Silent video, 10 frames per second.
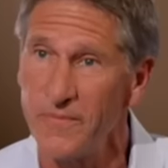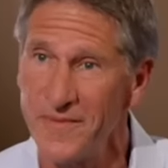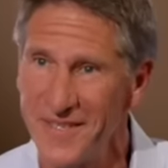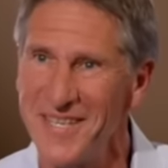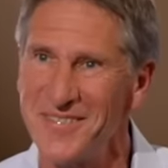
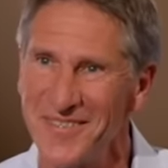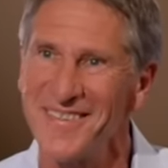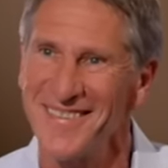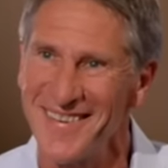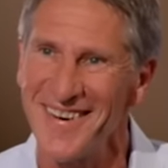teacher,
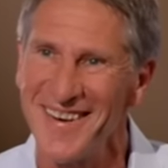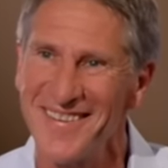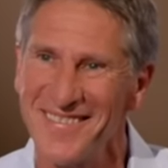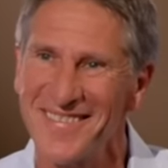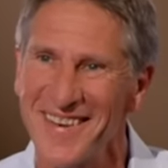right,
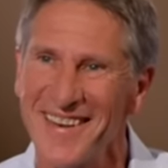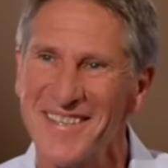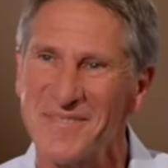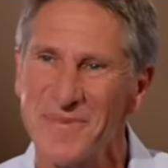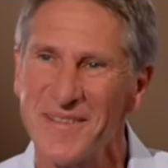
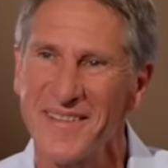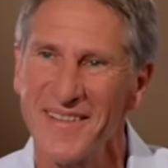Elizabeth.